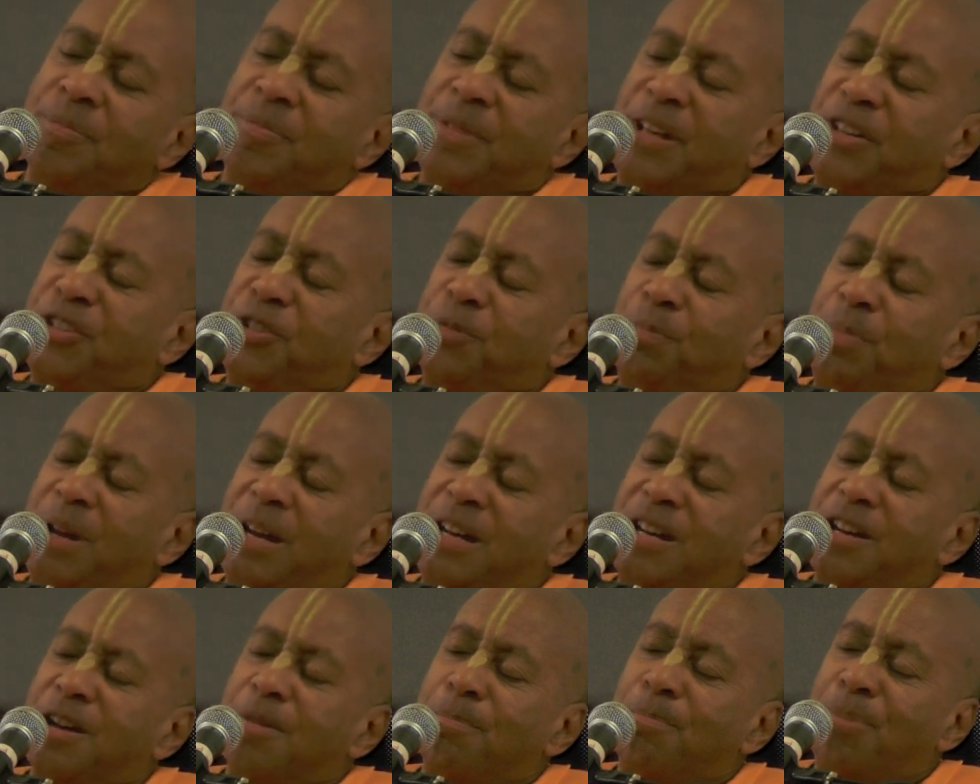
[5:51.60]
that's
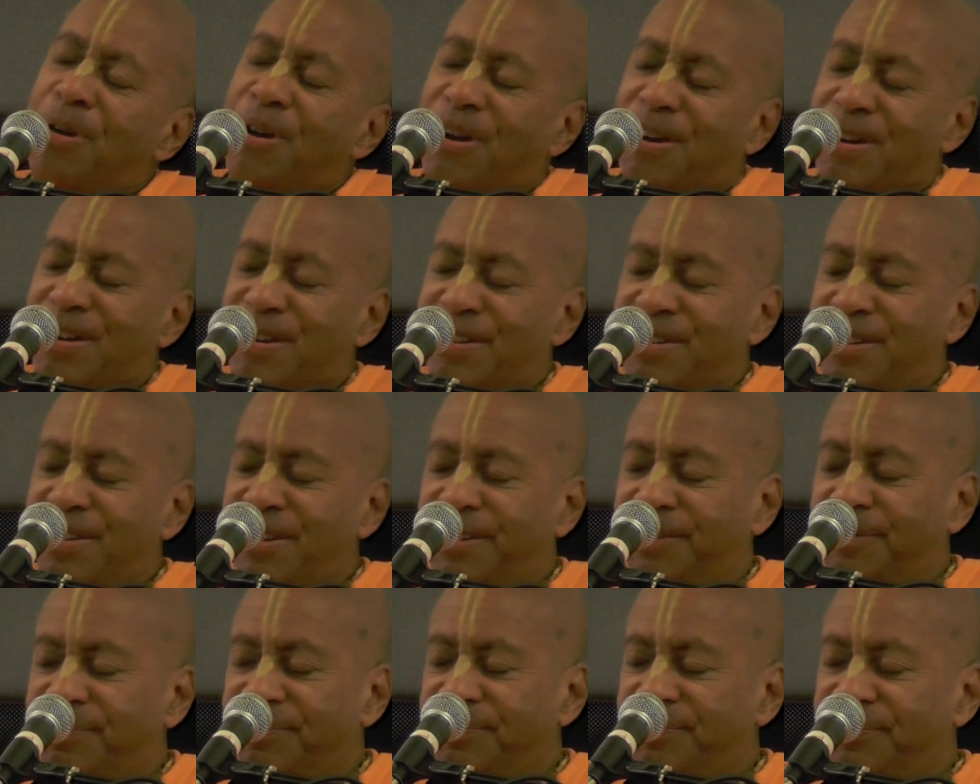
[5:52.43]
been in a barn
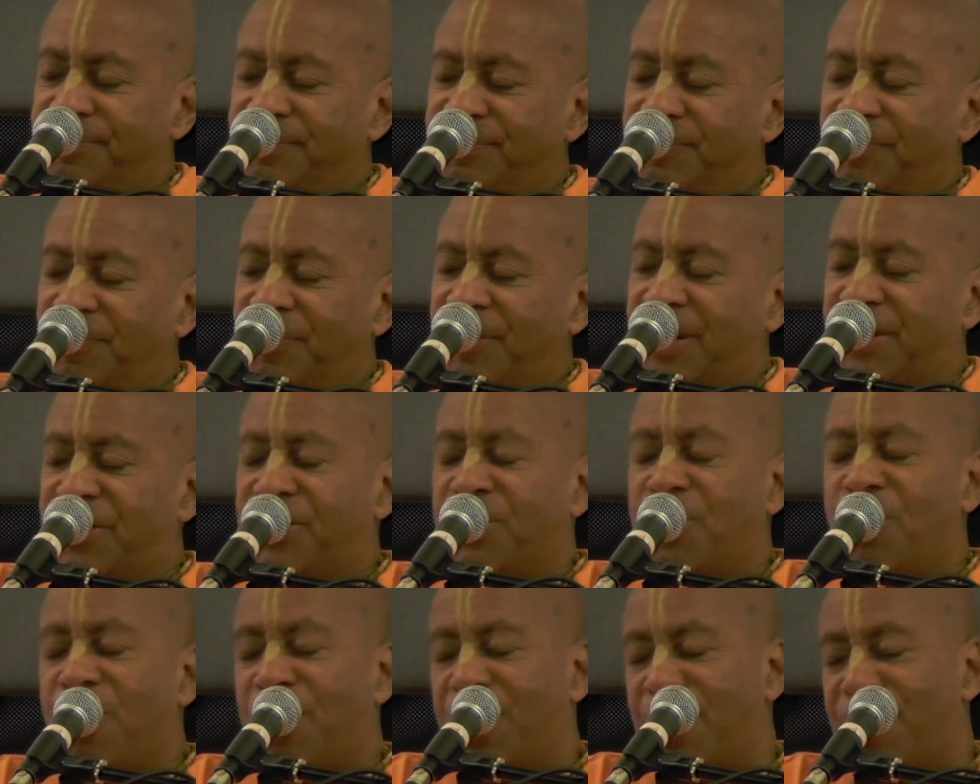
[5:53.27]
that's
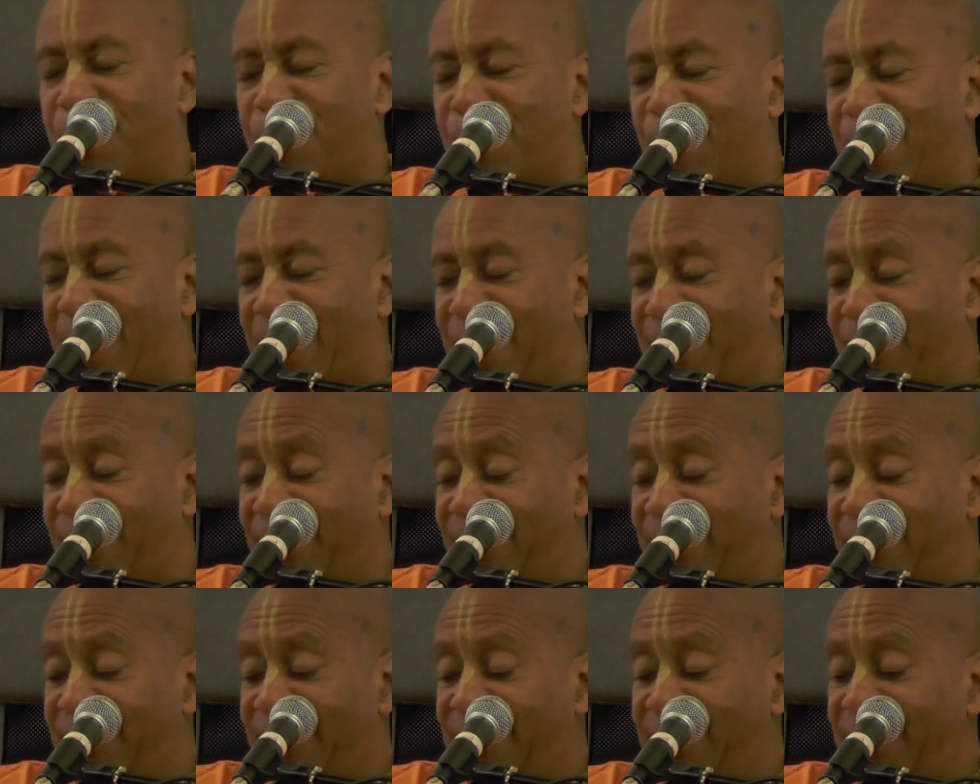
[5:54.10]
caught on fire.
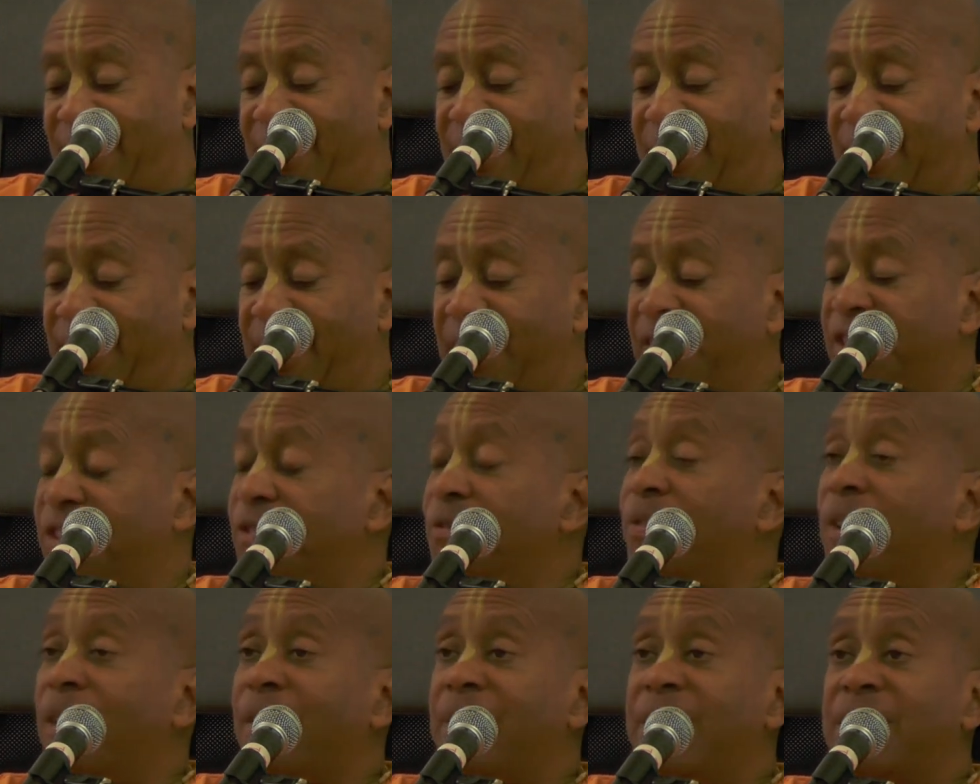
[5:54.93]
It's
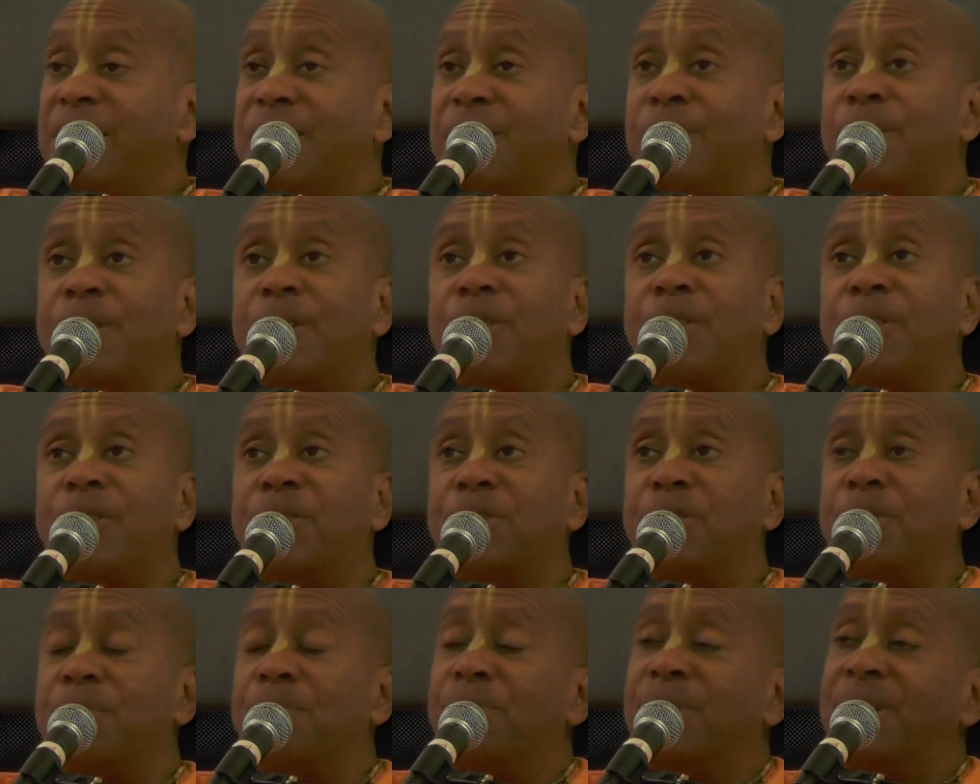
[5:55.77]
very difficult
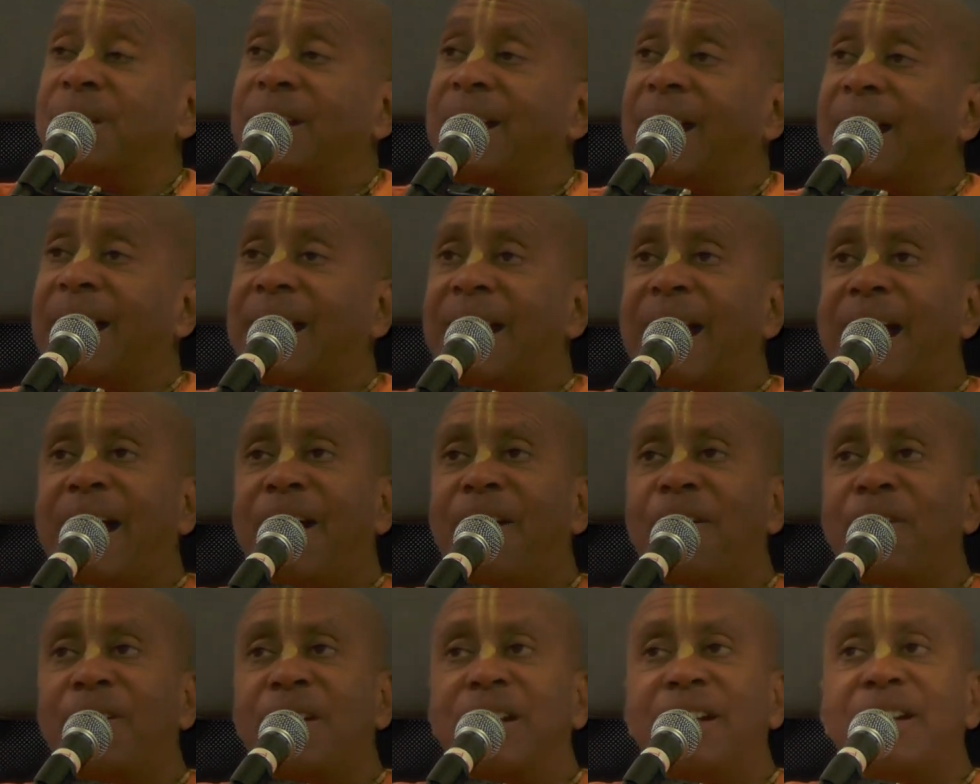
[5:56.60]
to put that
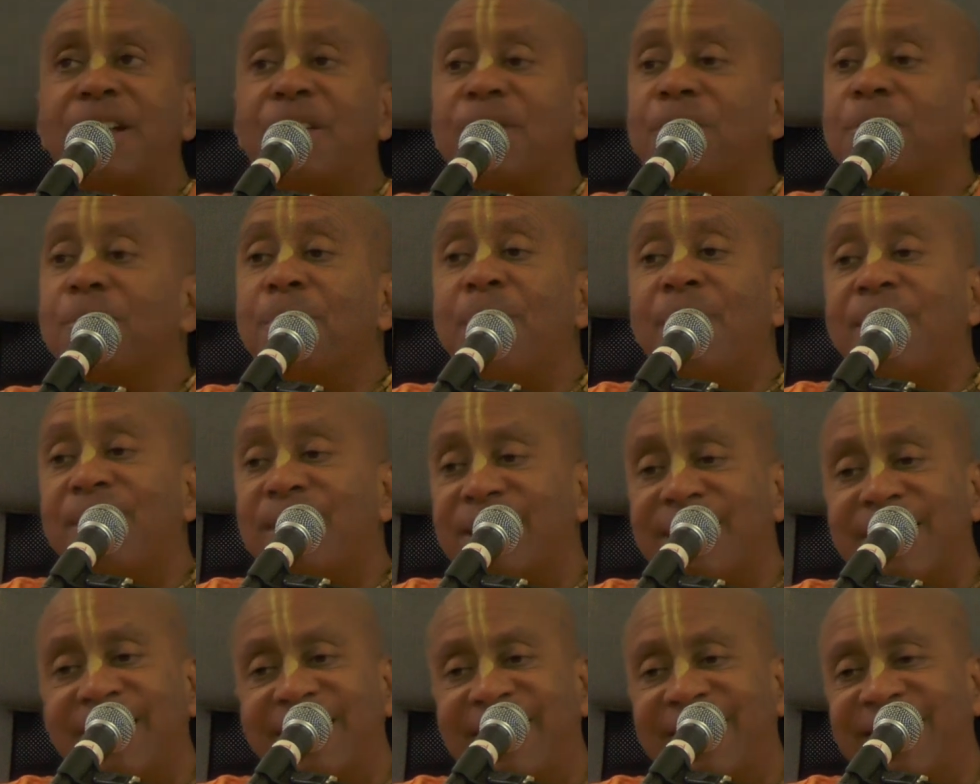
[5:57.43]
cow in another barn,
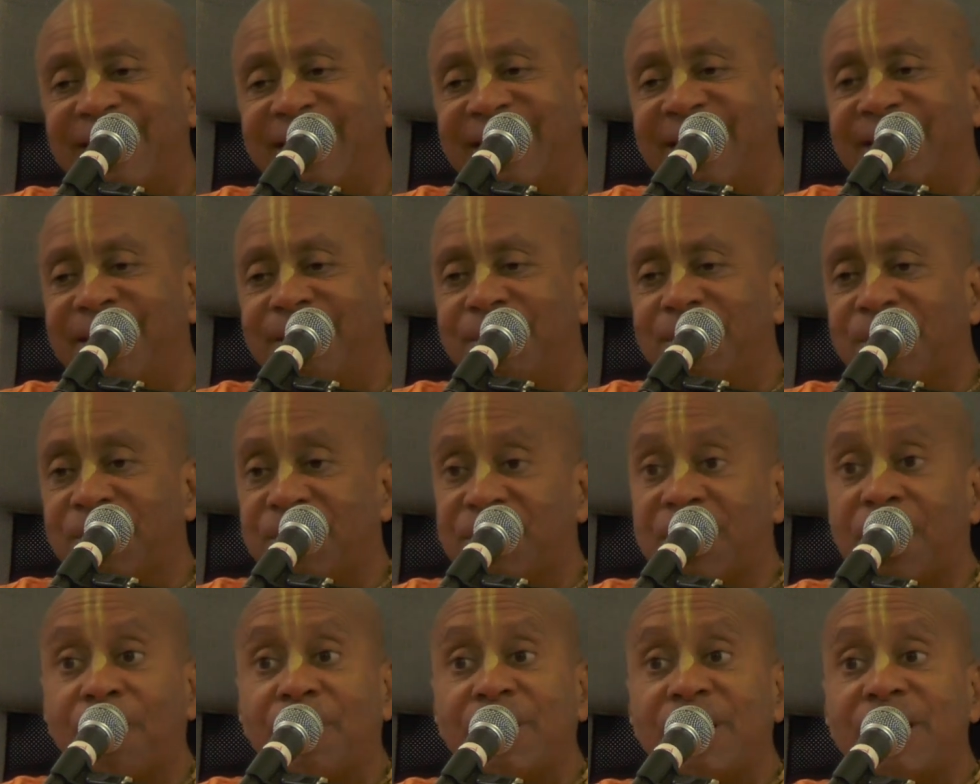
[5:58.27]

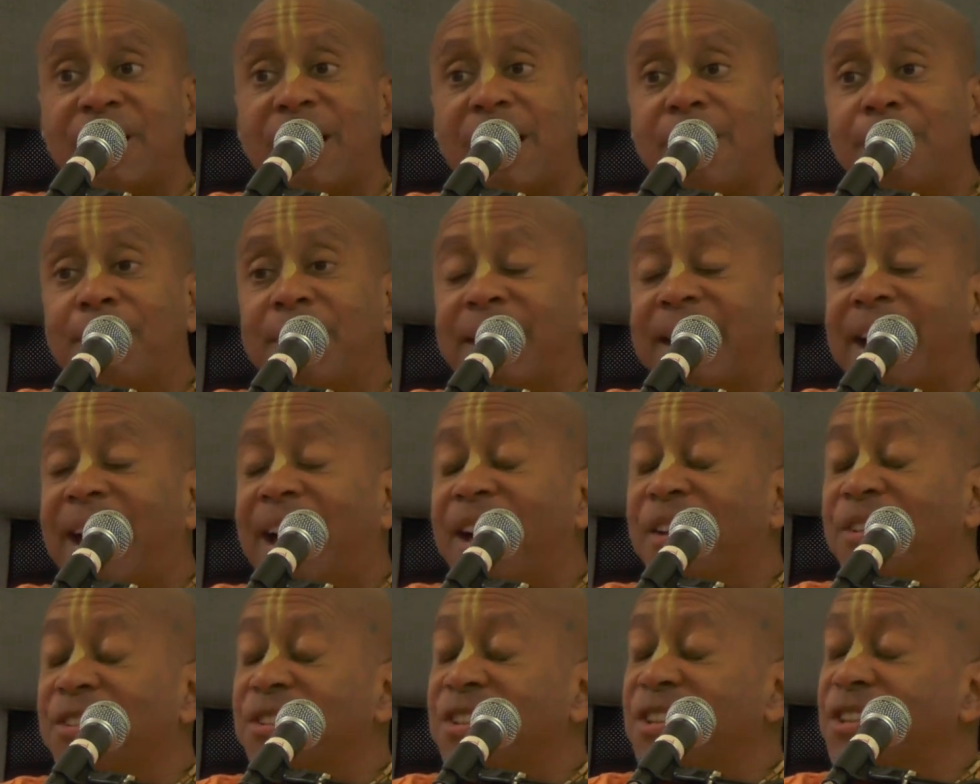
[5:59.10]
because every time the
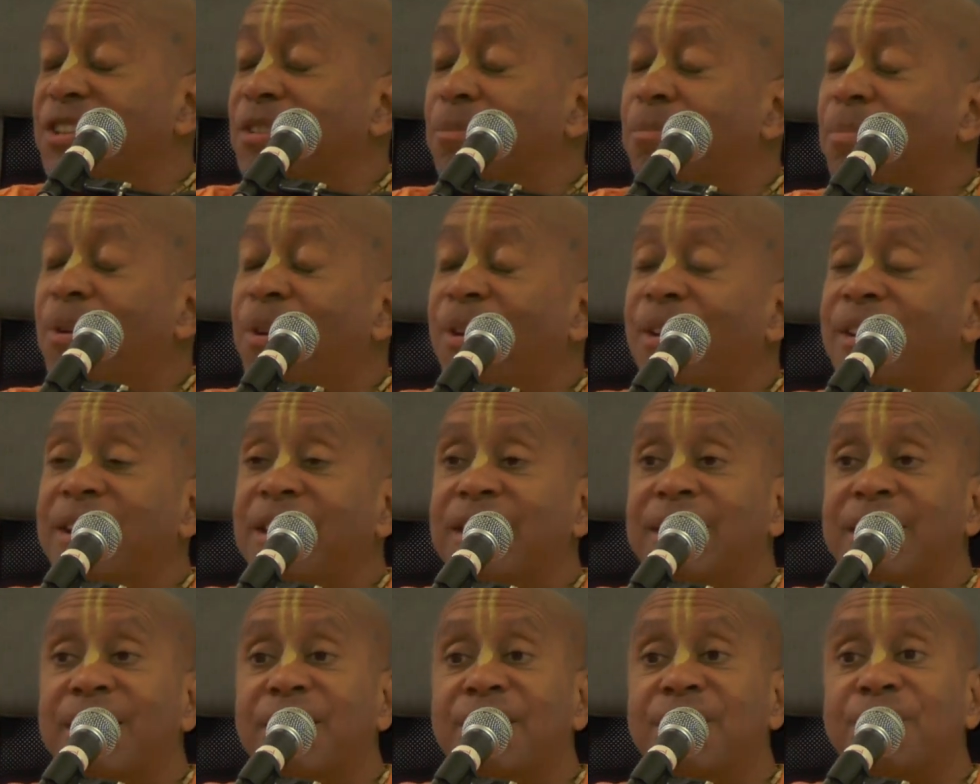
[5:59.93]
cow sees a barn,
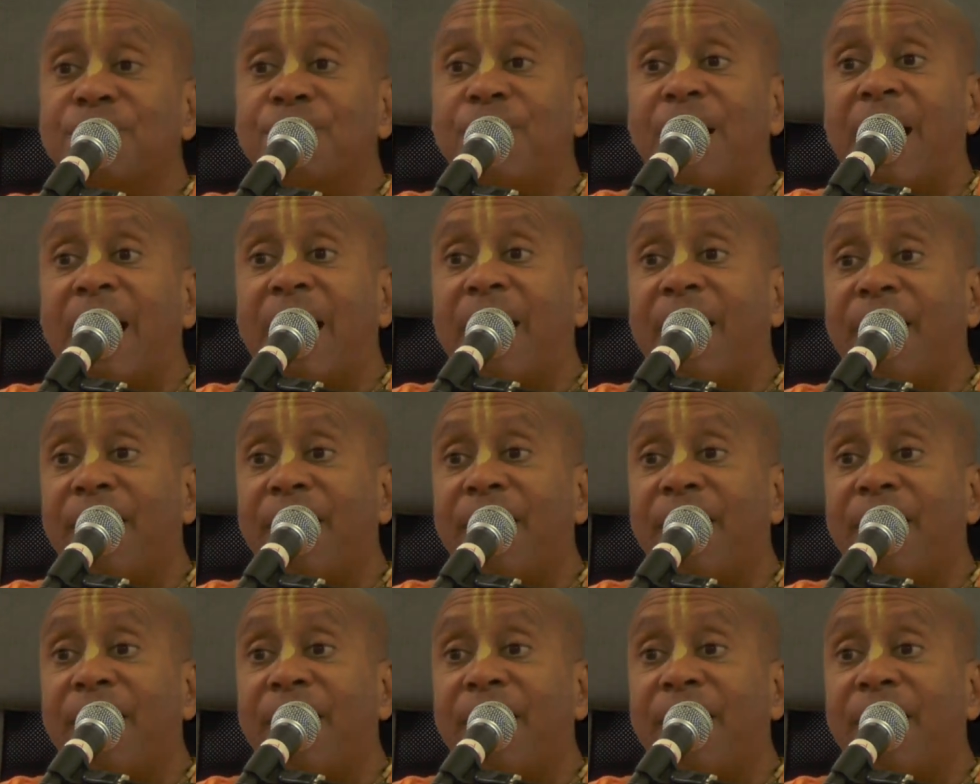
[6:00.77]
it thinks fire.